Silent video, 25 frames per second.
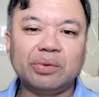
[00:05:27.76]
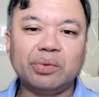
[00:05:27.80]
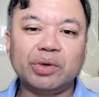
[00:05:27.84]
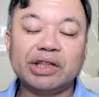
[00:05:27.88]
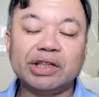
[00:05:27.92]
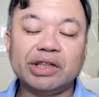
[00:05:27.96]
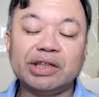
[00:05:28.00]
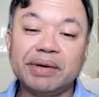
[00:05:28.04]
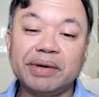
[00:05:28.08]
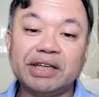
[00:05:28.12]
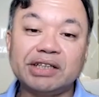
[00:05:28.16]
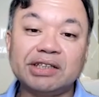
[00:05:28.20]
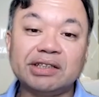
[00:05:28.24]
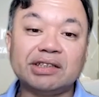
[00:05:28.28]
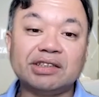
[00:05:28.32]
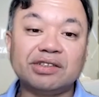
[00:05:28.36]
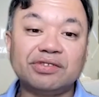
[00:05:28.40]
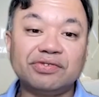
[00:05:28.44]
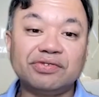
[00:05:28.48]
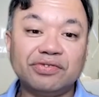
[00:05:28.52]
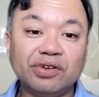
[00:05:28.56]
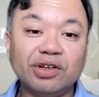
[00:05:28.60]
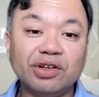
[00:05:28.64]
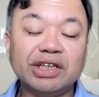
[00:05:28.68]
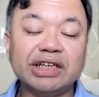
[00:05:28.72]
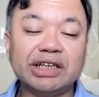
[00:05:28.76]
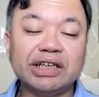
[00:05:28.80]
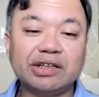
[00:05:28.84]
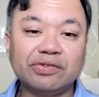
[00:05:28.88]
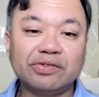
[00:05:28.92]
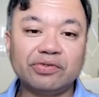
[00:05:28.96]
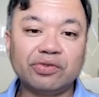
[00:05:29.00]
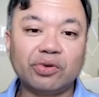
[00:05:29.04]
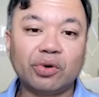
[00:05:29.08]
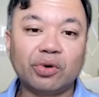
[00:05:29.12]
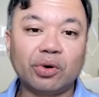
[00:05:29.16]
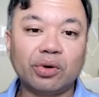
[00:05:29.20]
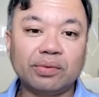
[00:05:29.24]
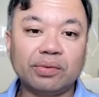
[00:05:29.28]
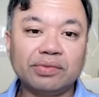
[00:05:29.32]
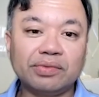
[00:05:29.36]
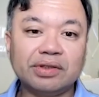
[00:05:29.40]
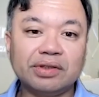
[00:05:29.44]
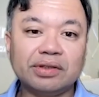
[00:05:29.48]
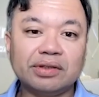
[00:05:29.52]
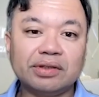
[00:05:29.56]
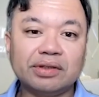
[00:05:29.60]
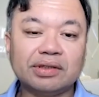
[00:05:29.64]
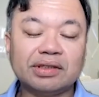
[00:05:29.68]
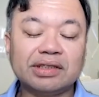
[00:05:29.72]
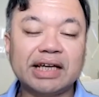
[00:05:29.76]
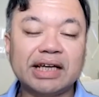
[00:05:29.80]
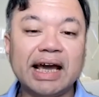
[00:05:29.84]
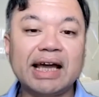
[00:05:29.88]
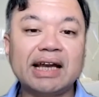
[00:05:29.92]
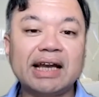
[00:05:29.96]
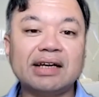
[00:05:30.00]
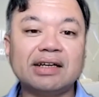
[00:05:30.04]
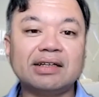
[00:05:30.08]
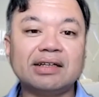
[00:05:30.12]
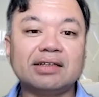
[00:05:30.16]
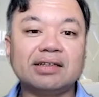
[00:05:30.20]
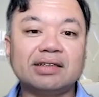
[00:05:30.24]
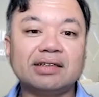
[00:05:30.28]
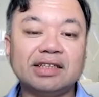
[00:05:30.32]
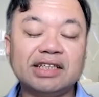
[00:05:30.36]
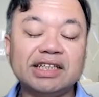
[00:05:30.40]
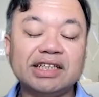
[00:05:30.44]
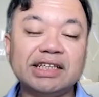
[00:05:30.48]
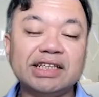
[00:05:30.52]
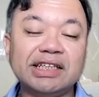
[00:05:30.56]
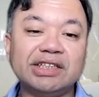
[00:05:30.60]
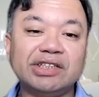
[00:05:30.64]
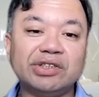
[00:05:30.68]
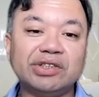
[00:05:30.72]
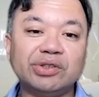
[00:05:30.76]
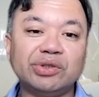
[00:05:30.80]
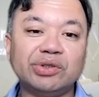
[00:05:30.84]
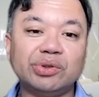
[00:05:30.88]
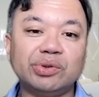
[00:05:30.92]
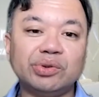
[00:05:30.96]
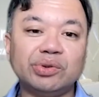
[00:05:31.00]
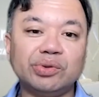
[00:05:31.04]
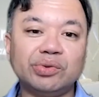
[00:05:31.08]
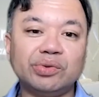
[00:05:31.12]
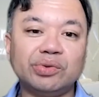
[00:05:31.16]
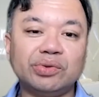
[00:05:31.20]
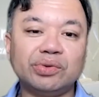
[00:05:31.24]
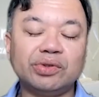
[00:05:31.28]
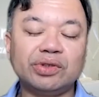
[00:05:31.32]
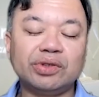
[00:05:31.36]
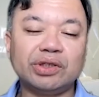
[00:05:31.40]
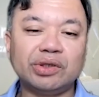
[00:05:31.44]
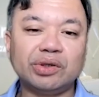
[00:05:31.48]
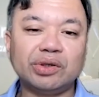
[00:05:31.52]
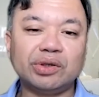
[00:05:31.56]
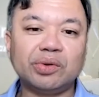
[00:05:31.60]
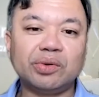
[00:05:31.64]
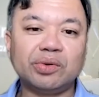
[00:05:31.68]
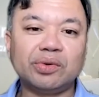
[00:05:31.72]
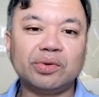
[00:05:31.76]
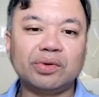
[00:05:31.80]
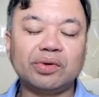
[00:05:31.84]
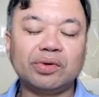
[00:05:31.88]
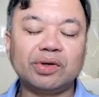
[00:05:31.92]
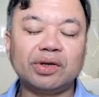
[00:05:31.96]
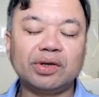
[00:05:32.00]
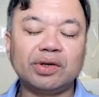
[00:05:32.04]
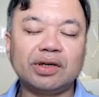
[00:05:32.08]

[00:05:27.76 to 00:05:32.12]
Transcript: when the patient is fully informed, that leads to, you know,